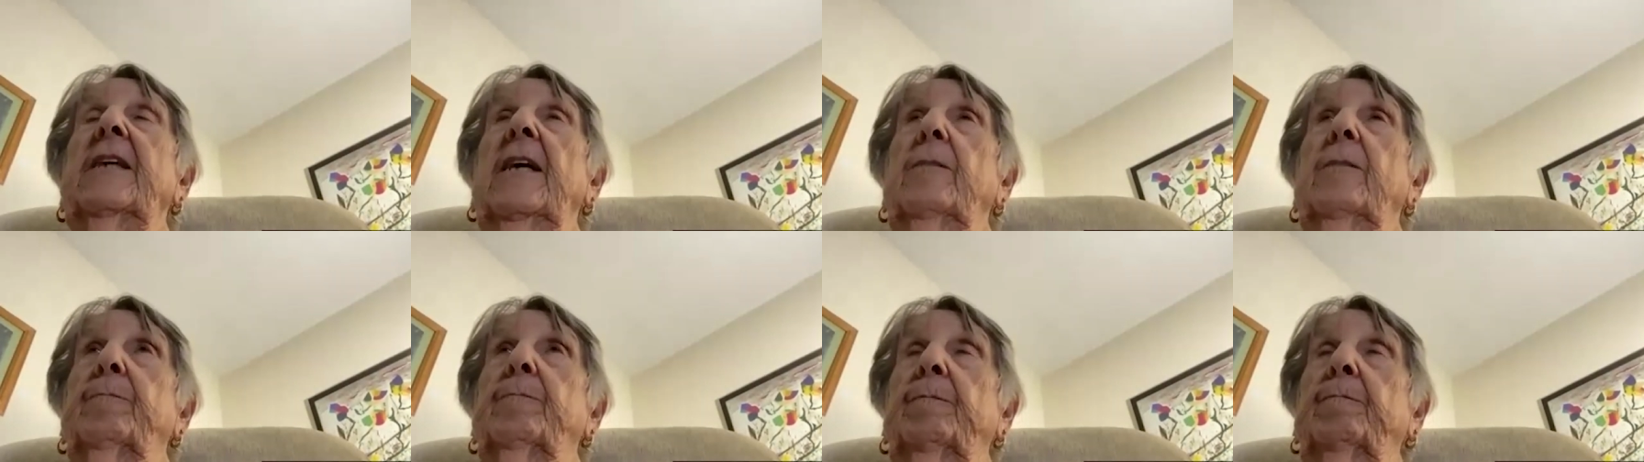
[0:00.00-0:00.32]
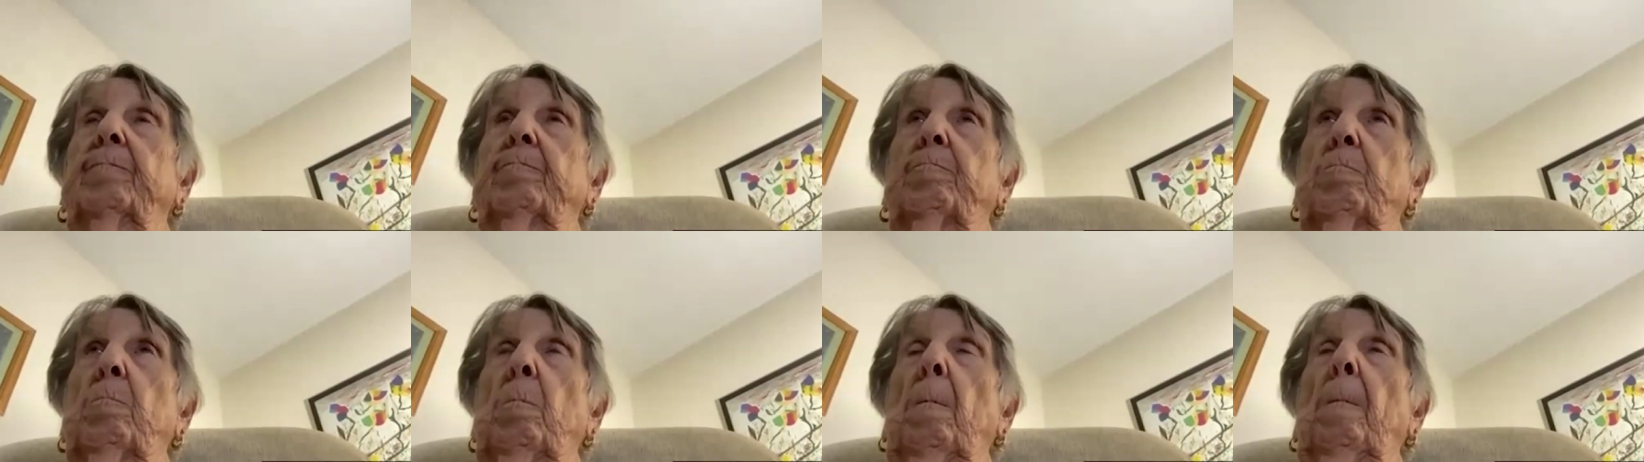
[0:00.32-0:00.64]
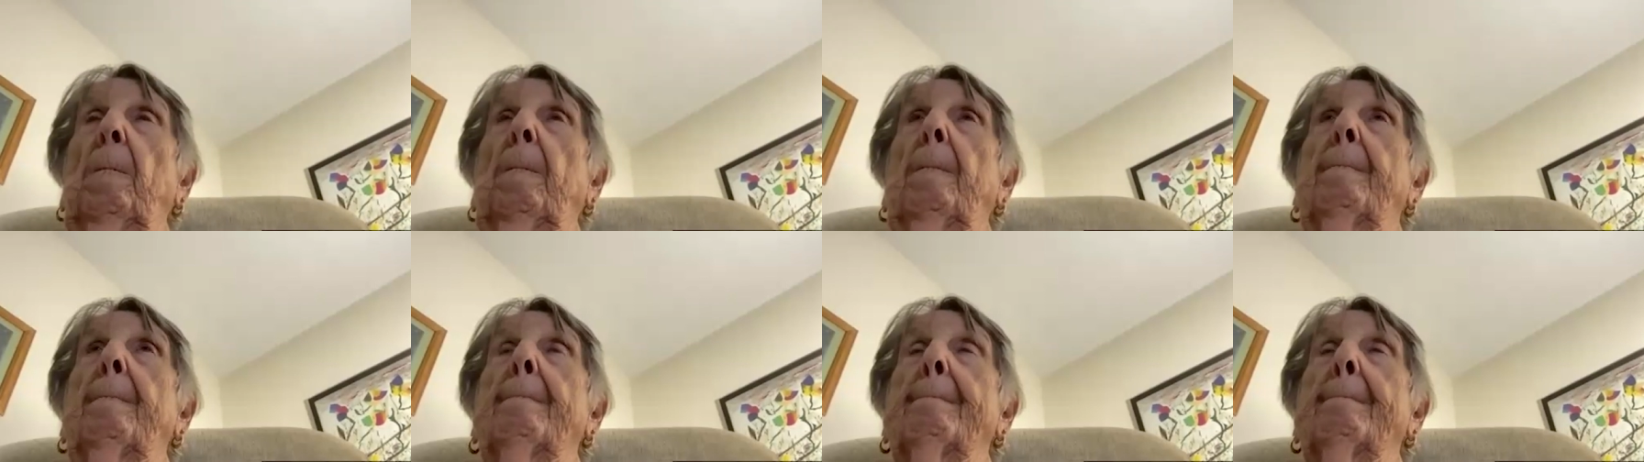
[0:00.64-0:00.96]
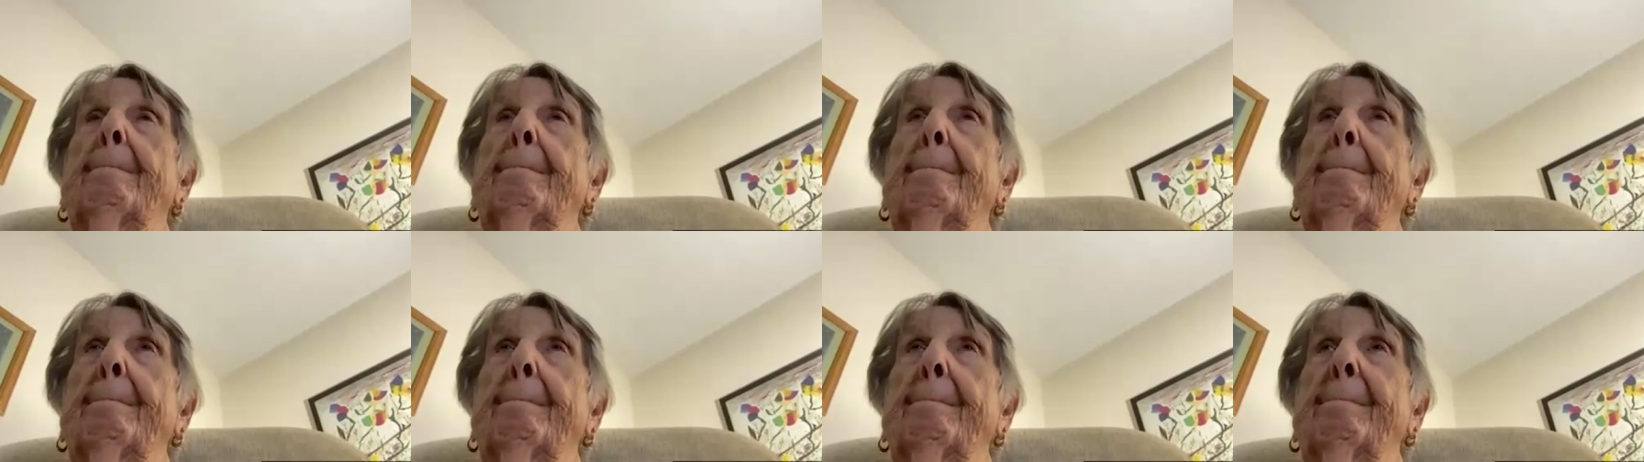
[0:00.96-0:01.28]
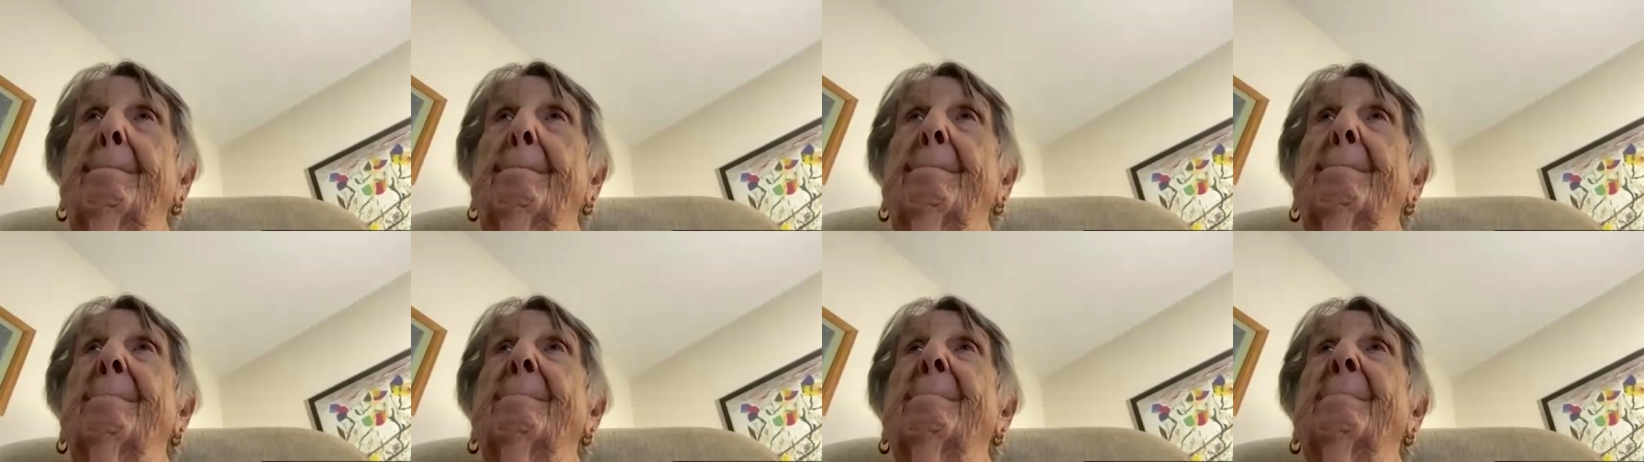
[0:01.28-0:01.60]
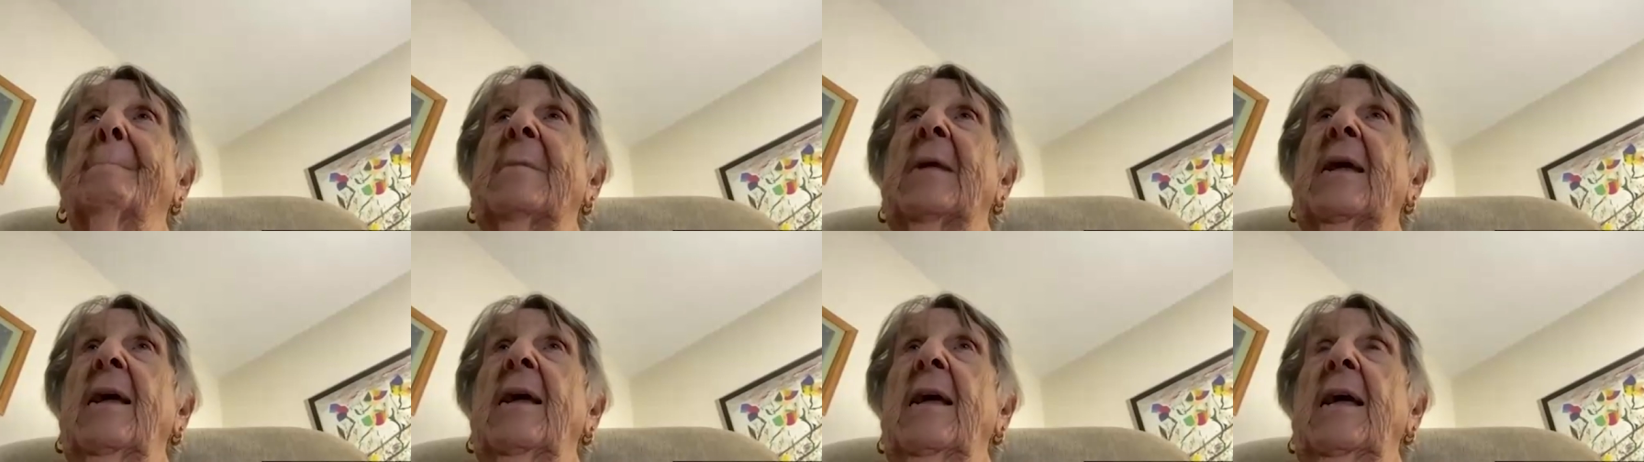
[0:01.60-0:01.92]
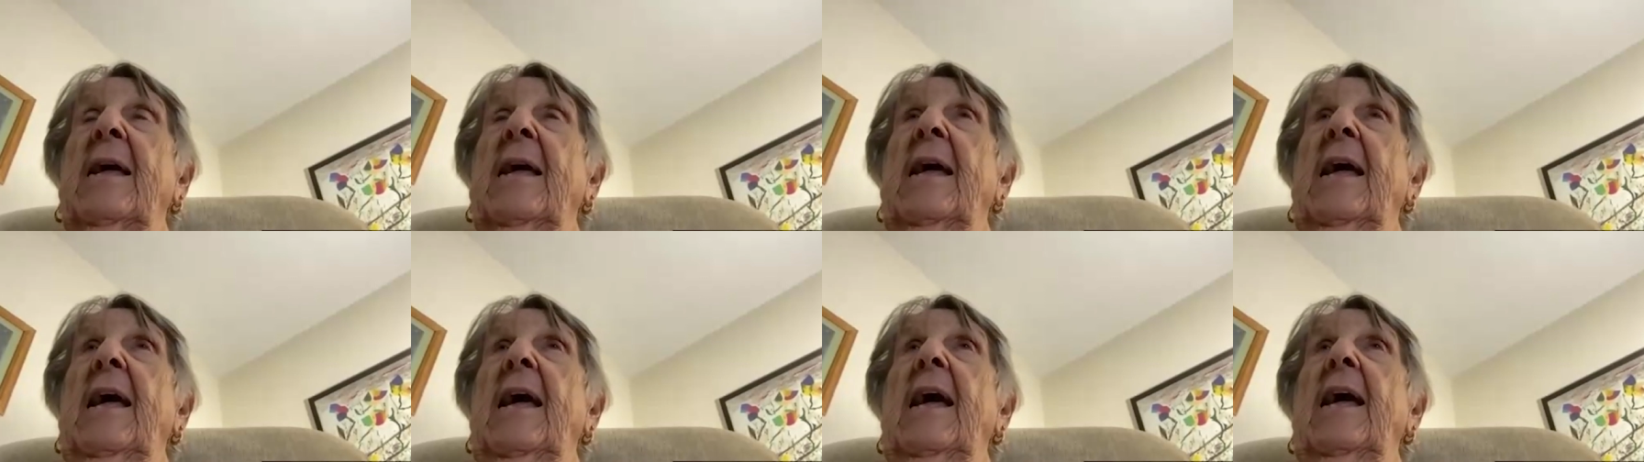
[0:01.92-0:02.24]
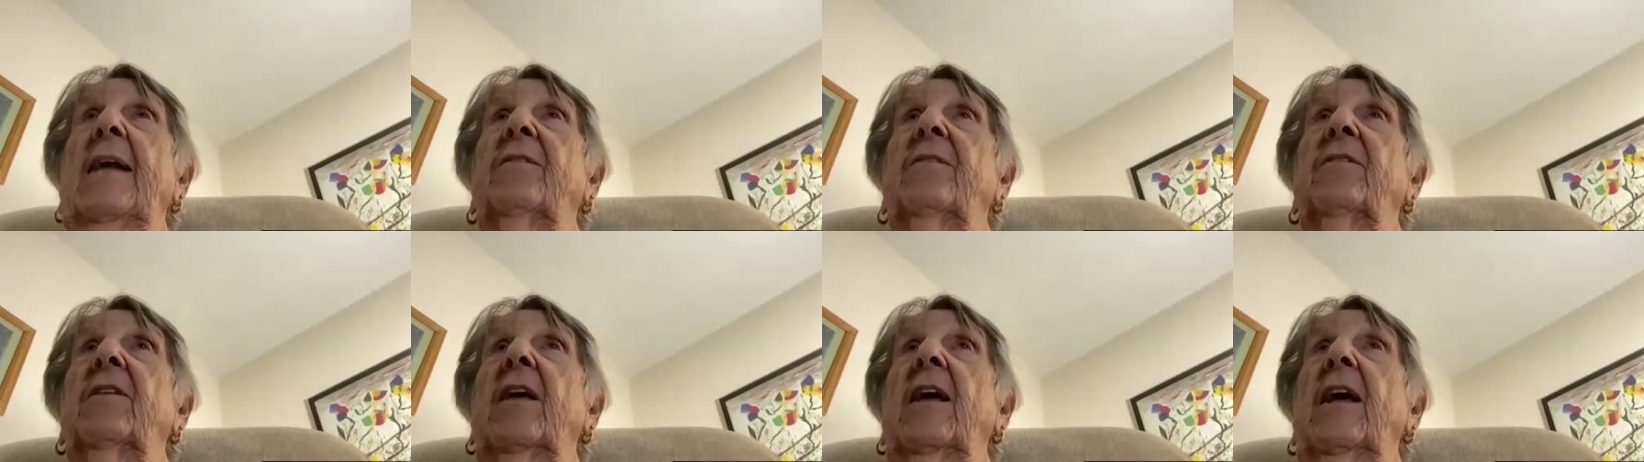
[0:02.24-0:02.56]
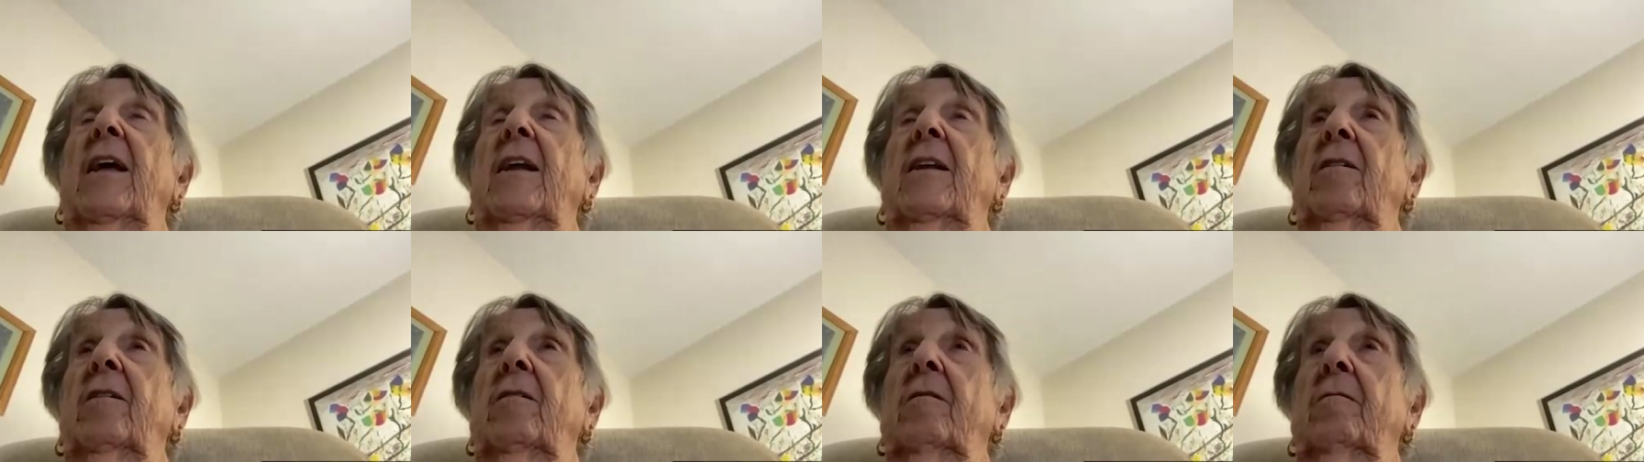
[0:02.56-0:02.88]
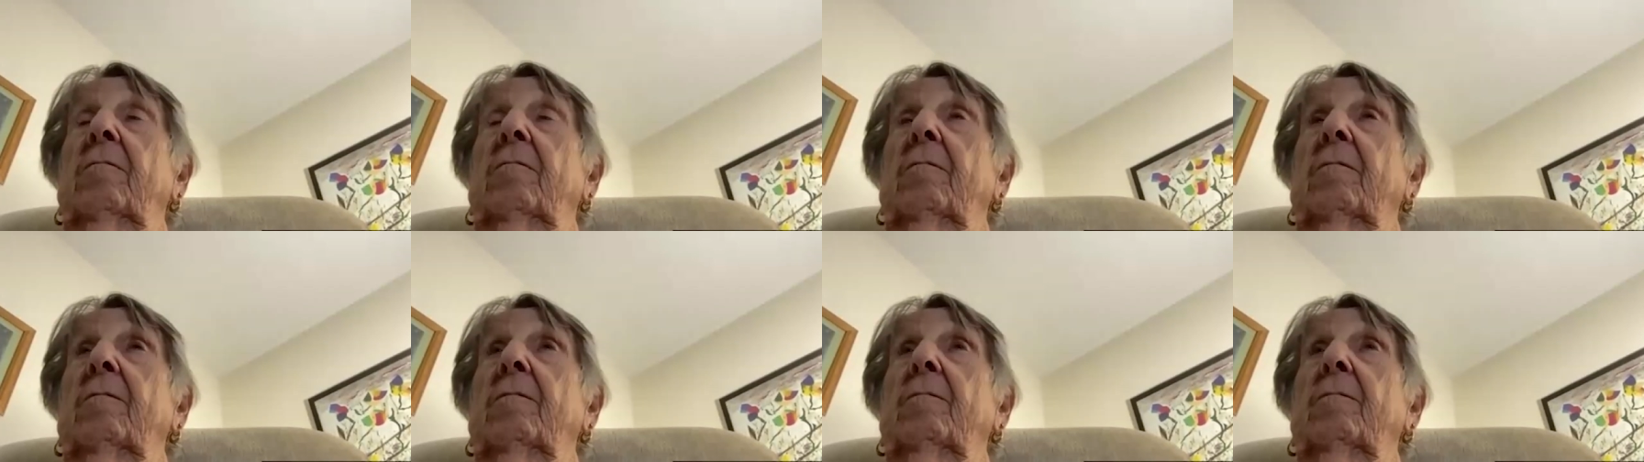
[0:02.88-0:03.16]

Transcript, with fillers: Yep. Yeah. And then